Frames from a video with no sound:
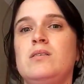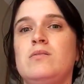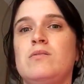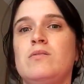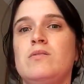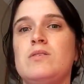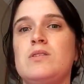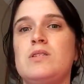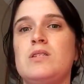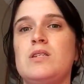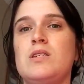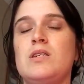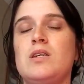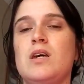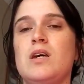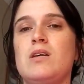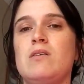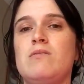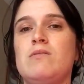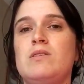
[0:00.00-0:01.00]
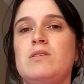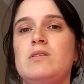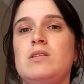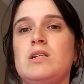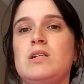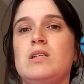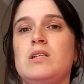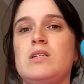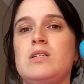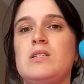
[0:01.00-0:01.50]
You can see kind of the
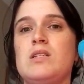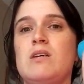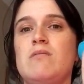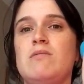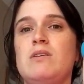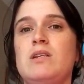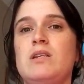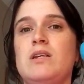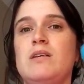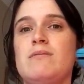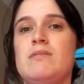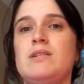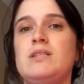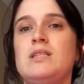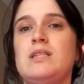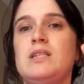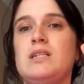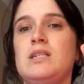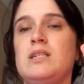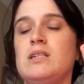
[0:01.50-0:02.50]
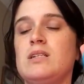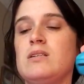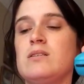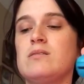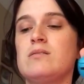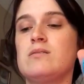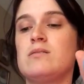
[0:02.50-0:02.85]
thickness of it and everything.